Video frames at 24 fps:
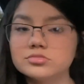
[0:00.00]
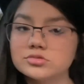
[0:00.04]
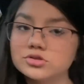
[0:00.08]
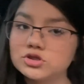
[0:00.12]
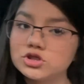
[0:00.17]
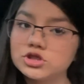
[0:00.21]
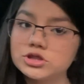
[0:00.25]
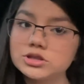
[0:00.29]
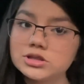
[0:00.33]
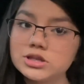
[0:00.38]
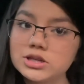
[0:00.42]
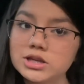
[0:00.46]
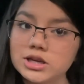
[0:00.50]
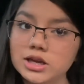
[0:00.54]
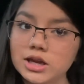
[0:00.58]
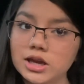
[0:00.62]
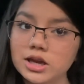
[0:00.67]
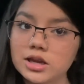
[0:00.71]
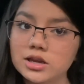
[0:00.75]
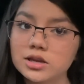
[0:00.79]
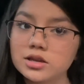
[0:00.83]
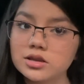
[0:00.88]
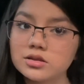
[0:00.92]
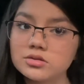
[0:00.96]

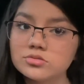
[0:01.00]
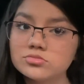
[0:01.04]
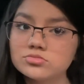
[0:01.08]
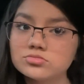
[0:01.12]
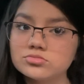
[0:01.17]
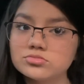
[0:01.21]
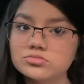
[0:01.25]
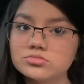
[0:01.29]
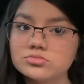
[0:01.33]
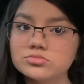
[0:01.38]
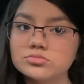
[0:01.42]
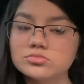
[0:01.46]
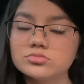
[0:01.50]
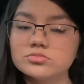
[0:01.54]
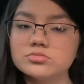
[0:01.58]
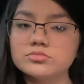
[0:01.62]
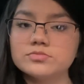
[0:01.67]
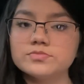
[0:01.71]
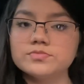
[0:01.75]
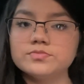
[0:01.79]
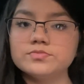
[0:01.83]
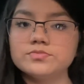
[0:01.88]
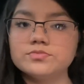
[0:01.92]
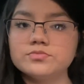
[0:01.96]
GTA,
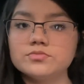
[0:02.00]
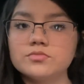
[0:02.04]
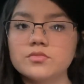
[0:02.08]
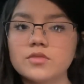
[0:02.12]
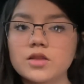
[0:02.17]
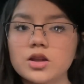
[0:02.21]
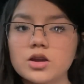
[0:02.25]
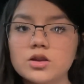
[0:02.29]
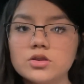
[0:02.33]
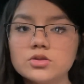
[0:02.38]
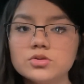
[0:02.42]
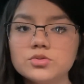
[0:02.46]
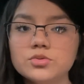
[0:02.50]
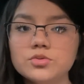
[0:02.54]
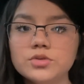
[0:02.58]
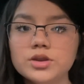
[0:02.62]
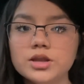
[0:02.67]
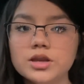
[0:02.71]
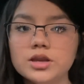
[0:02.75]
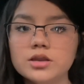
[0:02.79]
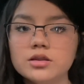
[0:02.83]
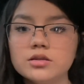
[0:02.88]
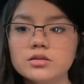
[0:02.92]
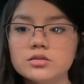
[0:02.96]
Call of
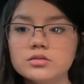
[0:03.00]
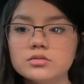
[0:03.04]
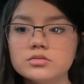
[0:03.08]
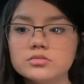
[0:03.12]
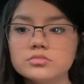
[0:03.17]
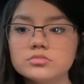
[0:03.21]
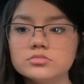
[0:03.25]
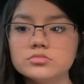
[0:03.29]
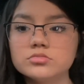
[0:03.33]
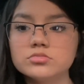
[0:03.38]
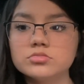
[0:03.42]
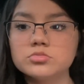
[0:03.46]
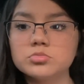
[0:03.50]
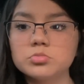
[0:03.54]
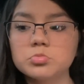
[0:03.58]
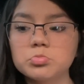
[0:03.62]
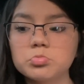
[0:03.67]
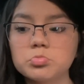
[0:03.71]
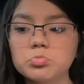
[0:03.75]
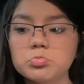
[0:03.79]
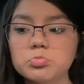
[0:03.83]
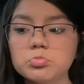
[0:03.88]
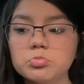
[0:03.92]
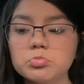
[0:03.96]
Duty.
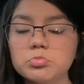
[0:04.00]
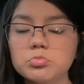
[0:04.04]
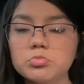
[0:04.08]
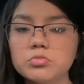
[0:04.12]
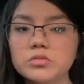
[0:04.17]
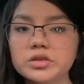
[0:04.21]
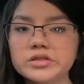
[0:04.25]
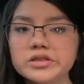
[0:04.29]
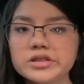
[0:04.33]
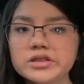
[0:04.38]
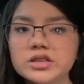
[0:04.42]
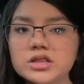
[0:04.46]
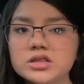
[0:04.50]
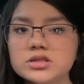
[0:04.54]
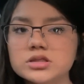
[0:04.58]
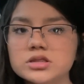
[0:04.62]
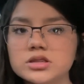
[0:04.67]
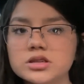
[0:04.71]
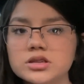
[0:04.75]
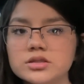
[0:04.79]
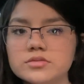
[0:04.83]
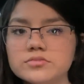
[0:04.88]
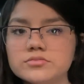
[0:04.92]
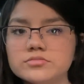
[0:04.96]
I think that's
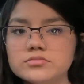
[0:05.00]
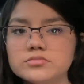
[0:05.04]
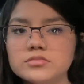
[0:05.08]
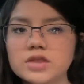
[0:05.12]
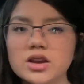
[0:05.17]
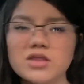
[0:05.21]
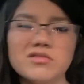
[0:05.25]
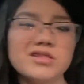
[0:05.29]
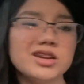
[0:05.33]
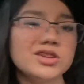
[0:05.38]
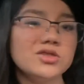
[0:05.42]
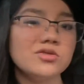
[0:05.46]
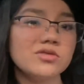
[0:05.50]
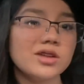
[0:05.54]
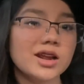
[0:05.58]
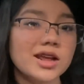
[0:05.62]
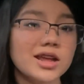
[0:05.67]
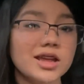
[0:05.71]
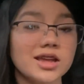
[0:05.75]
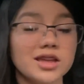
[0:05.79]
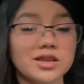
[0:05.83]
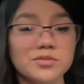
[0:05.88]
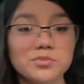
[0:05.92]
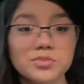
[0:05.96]
it. I really don't
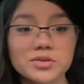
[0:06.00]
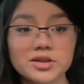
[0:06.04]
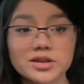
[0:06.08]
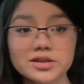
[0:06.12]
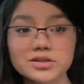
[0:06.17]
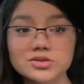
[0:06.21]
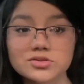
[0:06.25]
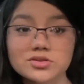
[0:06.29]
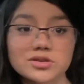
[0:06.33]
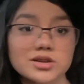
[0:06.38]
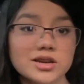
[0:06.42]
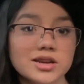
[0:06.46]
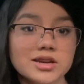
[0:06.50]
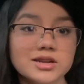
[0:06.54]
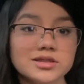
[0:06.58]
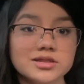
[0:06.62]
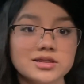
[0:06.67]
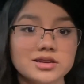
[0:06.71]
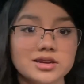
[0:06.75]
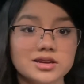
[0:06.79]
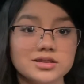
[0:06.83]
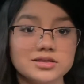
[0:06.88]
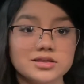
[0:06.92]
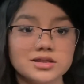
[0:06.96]
like Apex or
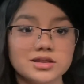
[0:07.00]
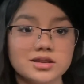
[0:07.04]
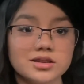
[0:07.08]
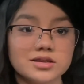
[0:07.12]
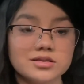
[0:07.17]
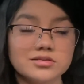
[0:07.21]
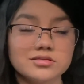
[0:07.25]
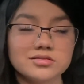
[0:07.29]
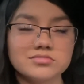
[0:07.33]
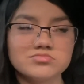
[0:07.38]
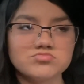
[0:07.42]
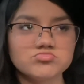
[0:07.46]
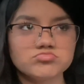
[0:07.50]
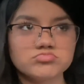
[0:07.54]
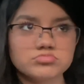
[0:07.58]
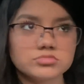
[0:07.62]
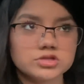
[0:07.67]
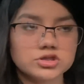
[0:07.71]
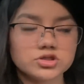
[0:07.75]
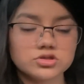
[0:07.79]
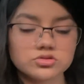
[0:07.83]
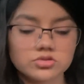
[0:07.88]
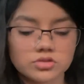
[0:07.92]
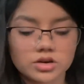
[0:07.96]
anything like that. I
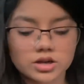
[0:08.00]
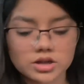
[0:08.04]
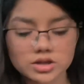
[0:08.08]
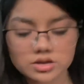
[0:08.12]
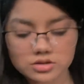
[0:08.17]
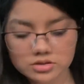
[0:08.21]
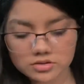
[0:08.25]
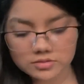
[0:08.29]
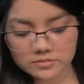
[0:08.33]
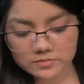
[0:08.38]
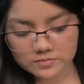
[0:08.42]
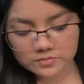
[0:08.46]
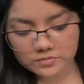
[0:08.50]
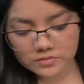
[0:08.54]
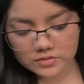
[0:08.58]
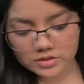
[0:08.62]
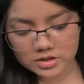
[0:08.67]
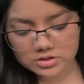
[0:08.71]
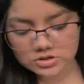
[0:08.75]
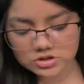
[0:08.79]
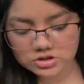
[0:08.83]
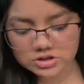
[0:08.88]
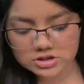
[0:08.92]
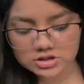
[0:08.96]
just don't like it.
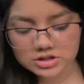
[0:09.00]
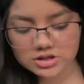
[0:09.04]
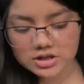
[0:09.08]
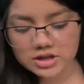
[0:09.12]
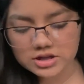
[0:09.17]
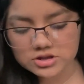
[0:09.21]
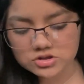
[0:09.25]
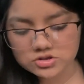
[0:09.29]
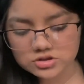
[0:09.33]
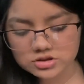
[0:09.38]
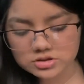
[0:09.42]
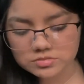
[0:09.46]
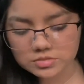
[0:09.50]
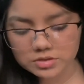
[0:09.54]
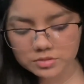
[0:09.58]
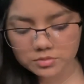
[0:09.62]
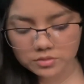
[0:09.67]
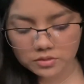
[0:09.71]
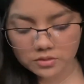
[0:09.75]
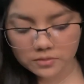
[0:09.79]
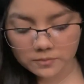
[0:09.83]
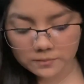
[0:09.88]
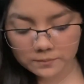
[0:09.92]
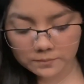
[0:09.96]
just doesn't interest me,
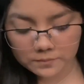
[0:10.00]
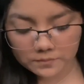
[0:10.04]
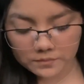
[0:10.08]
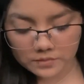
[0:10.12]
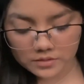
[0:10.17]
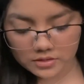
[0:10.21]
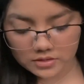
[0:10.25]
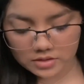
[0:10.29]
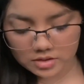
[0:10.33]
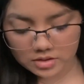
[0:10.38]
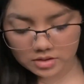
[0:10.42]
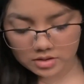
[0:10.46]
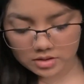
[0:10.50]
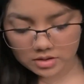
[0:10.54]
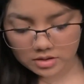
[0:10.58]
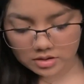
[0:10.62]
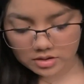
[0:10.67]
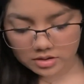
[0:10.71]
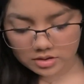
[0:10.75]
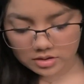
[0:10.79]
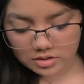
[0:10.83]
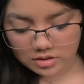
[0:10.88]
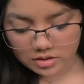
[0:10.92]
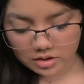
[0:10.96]
bro.
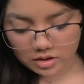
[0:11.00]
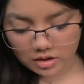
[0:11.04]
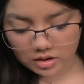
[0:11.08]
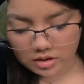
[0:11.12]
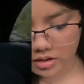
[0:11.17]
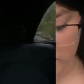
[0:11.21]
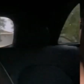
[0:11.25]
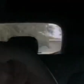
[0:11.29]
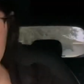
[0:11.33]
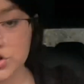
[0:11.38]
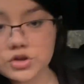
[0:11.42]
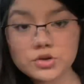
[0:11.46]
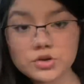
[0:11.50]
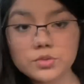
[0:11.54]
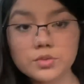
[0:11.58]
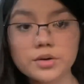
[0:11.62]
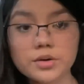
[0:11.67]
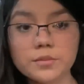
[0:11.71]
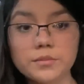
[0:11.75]
Do you wear